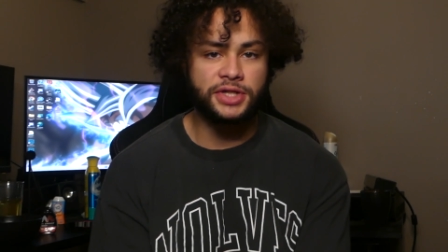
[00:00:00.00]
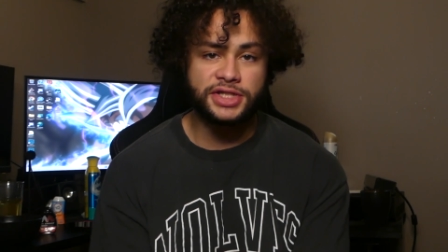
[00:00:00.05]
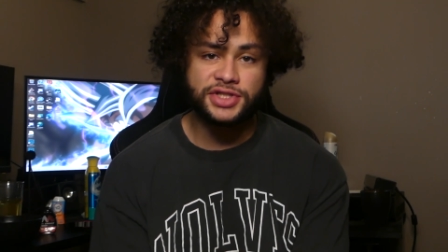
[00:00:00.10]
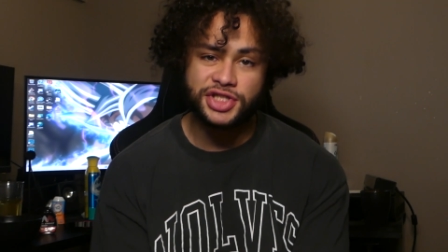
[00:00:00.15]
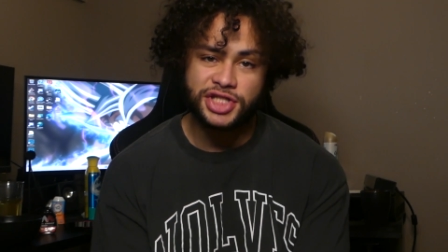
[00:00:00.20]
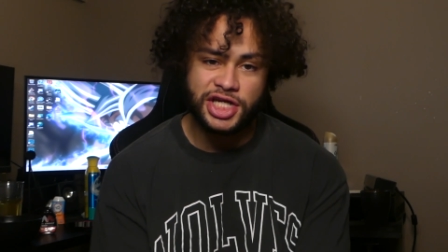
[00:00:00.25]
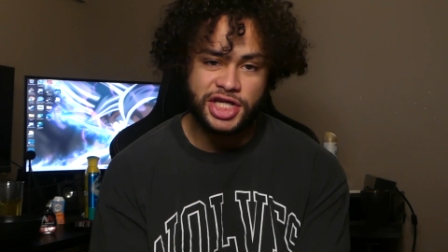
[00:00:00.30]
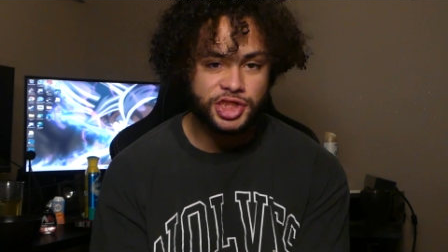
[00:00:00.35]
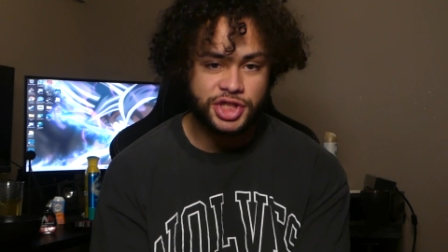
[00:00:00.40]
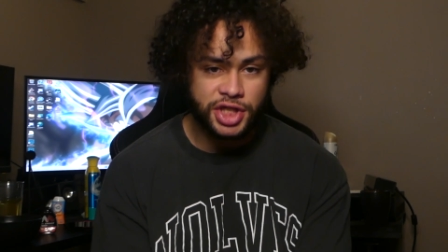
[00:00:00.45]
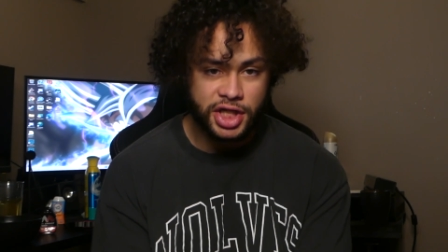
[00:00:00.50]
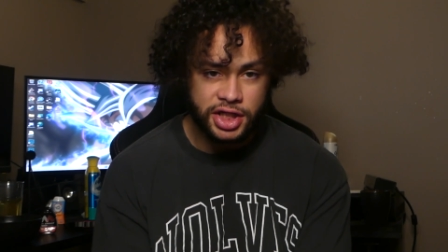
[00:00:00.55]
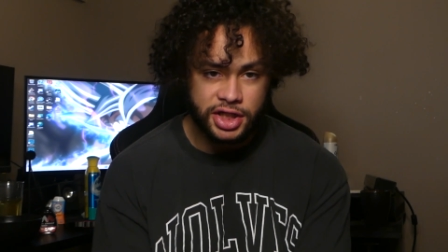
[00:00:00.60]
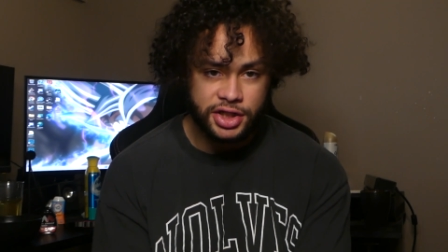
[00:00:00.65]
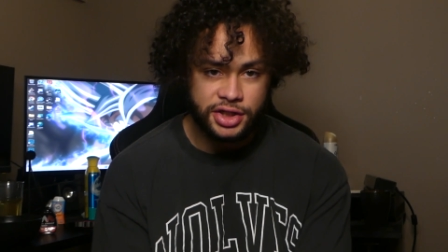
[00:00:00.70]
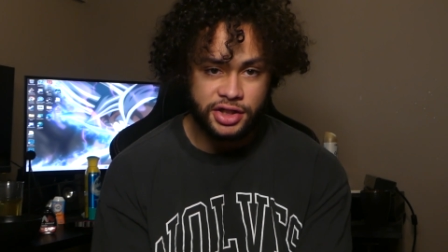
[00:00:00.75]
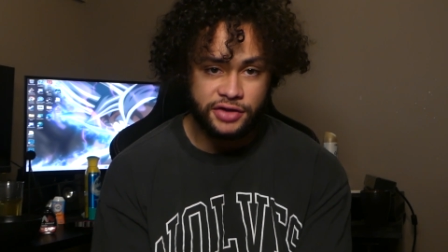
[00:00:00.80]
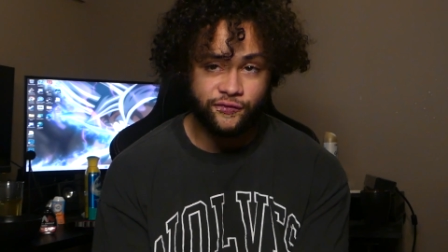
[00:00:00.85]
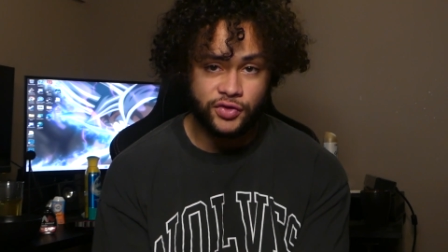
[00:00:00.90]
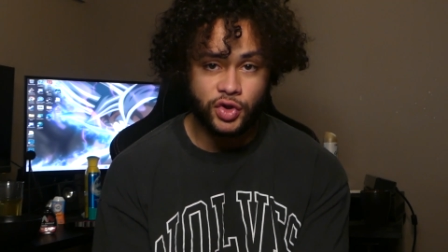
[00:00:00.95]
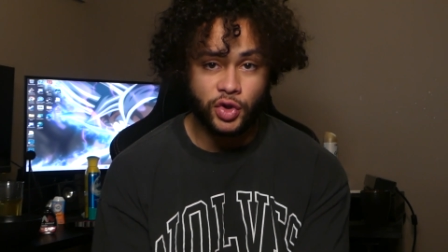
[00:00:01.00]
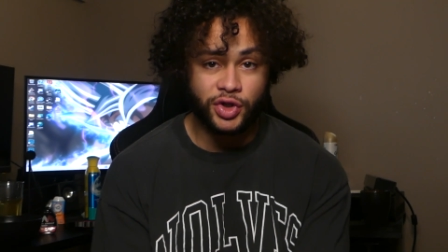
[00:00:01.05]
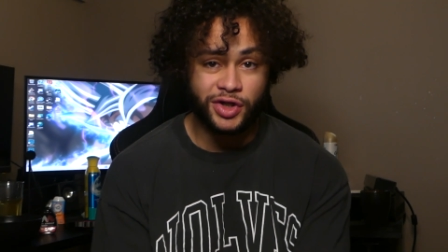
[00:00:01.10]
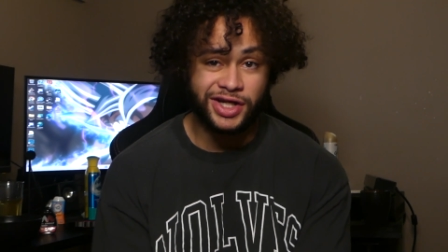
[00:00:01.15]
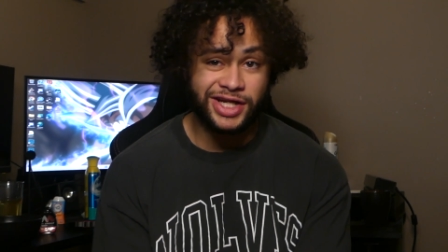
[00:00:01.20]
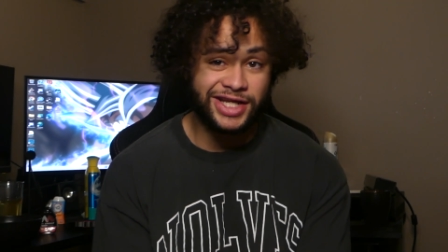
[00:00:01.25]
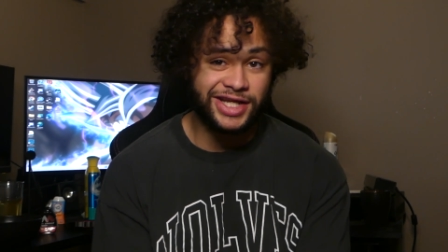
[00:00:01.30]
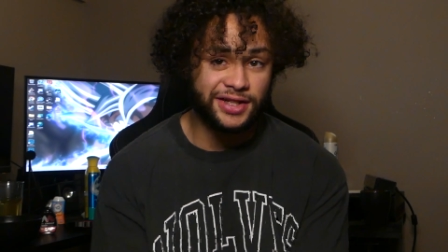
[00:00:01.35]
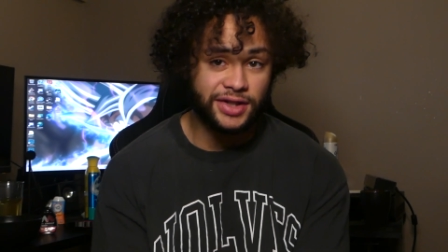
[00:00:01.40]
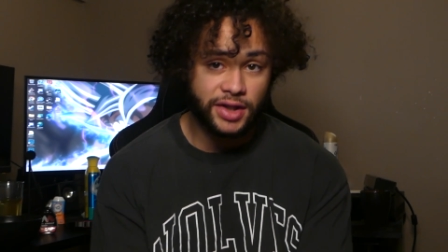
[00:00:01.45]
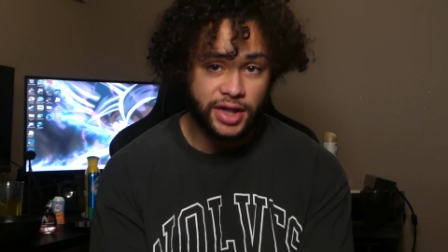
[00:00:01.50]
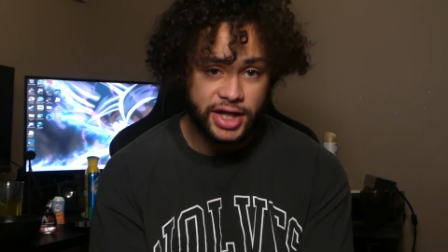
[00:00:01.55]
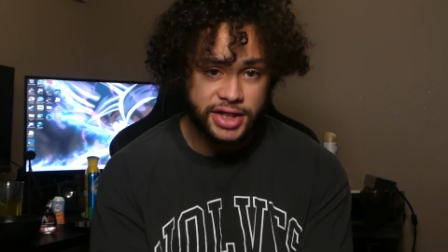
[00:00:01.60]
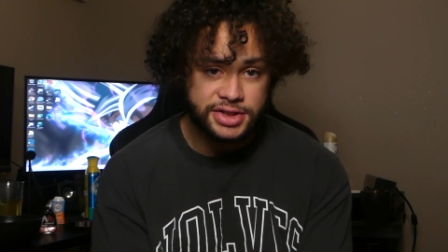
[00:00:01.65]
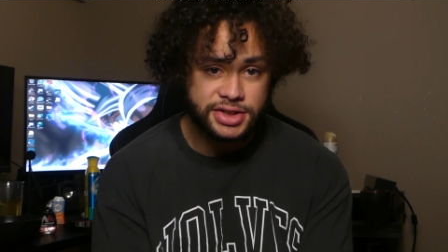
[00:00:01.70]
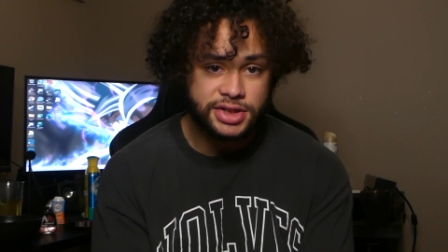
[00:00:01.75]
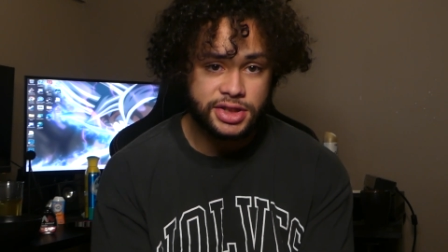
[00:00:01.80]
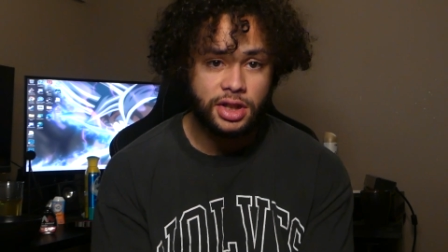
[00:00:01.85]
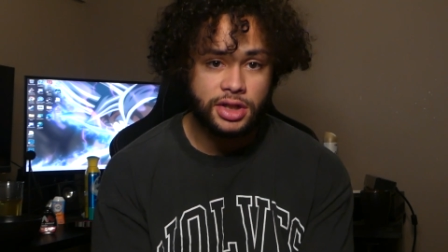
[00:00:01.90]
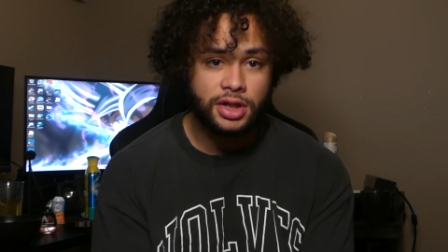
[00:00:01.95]
being satiated even though you're eating
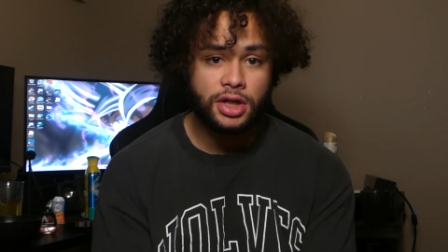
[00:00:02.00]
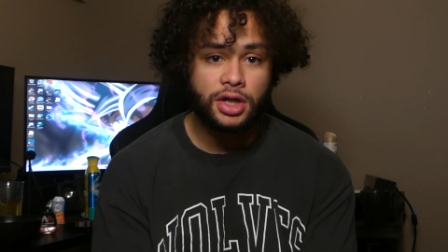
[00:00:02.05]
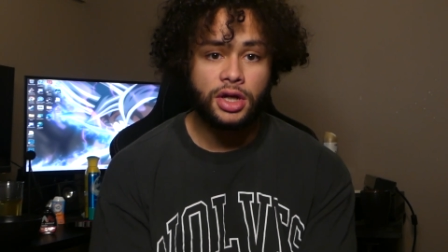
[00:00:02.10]
less.